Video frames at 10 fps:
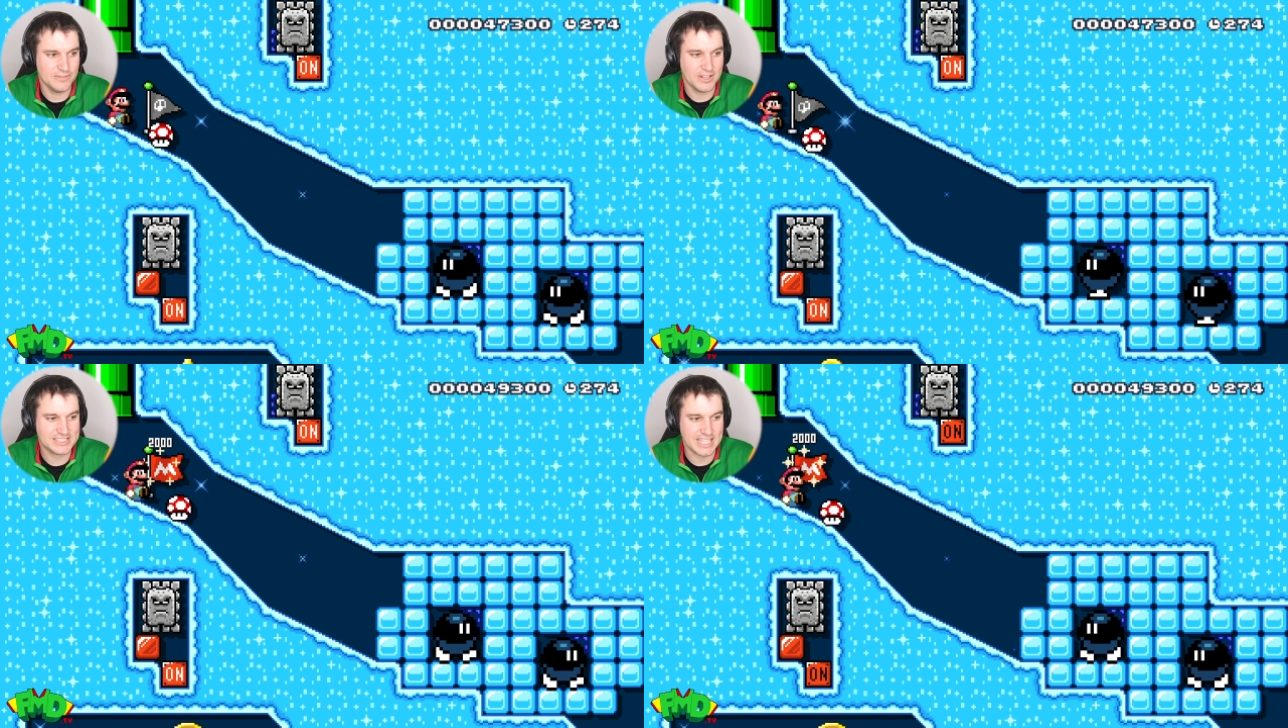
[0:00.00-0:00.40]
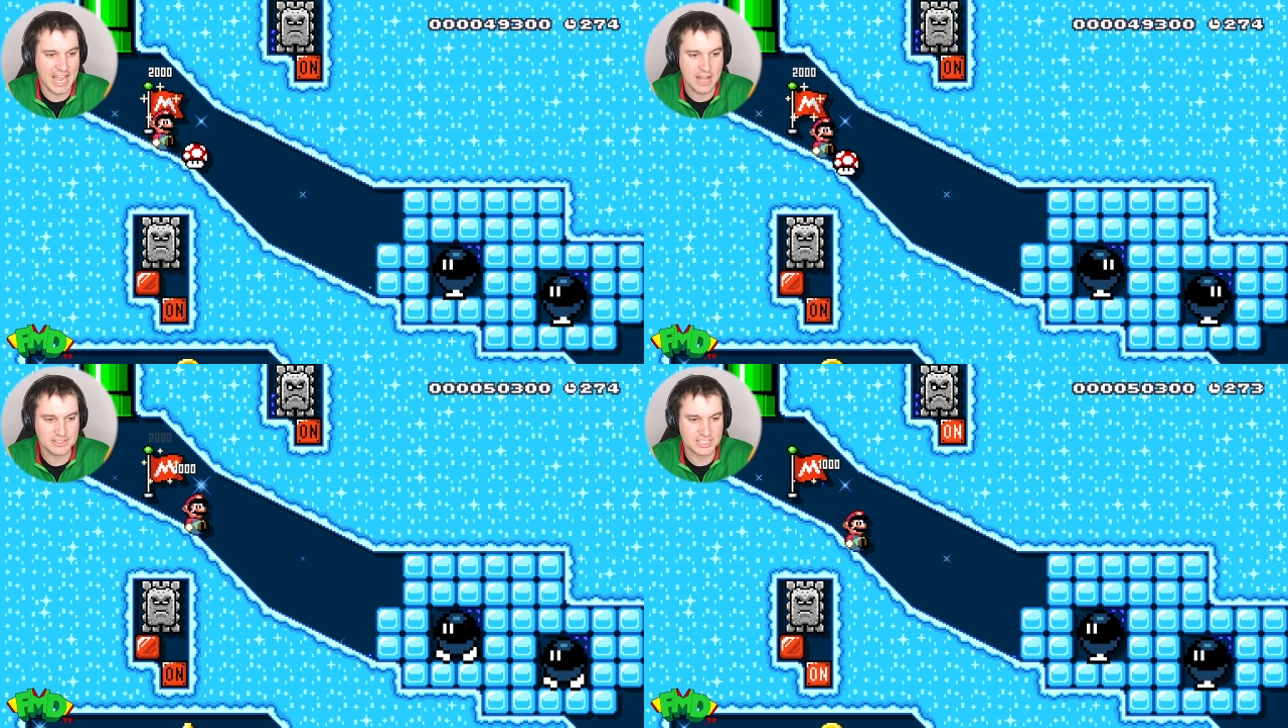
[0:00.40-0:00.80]
What's,
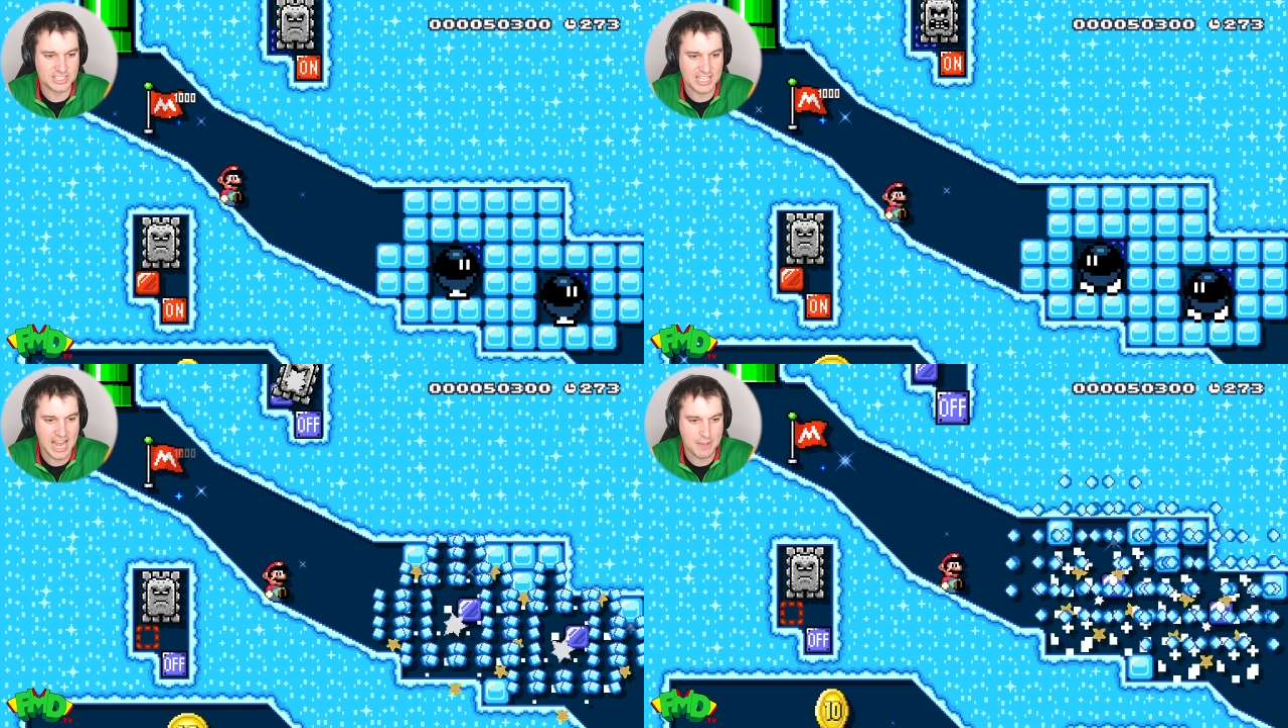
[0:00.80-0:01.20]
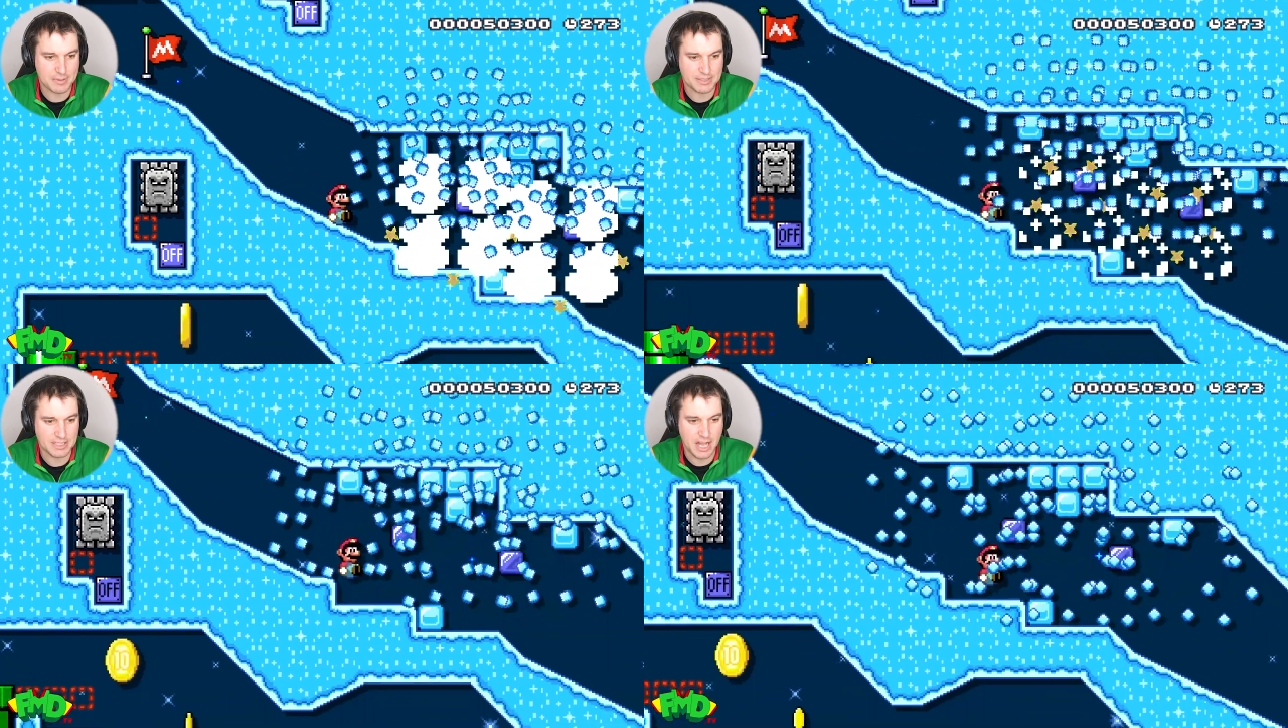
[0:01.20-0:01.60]
how's this gonna
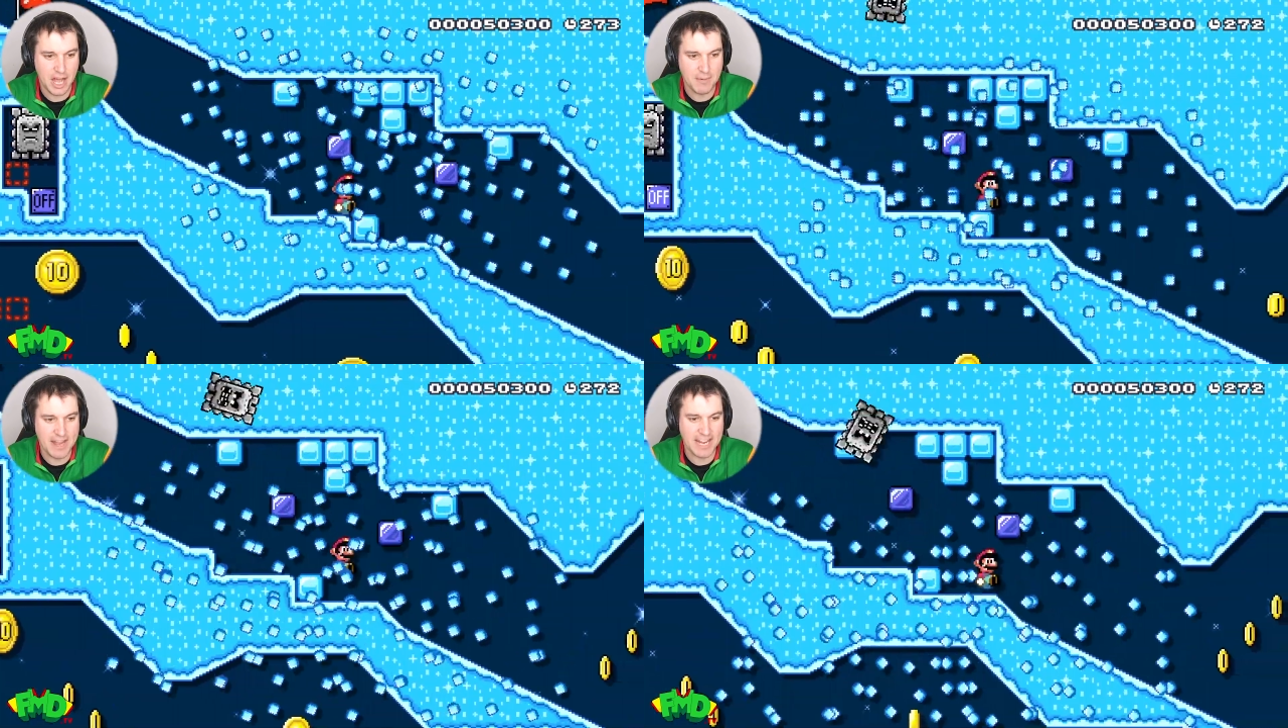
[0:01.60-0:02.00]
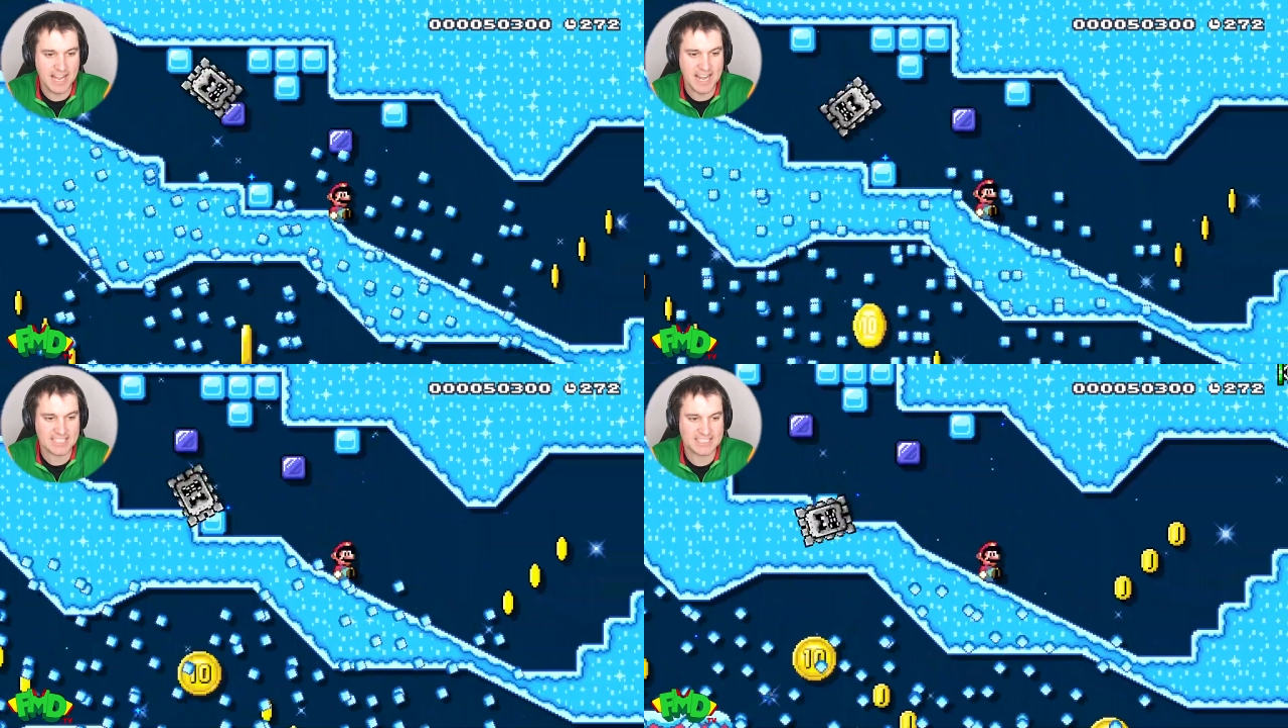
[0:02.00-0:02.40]
happen? Oh my
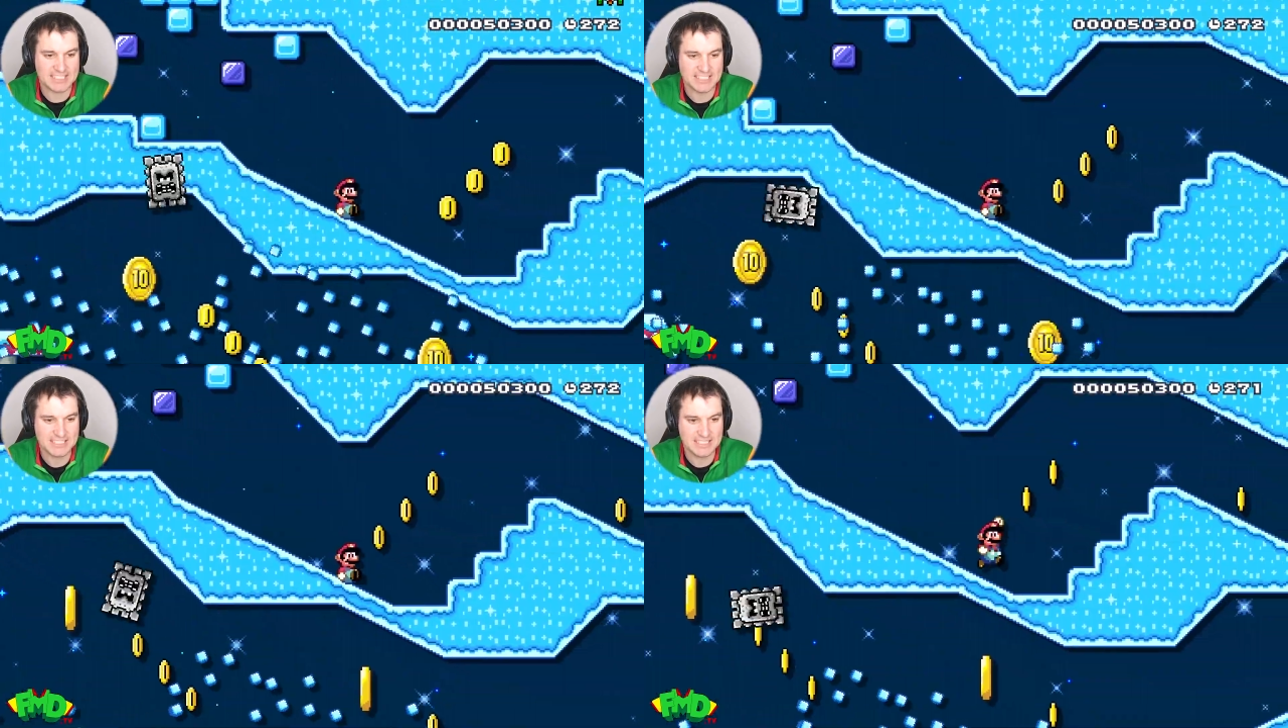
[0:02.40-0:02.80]
goodness!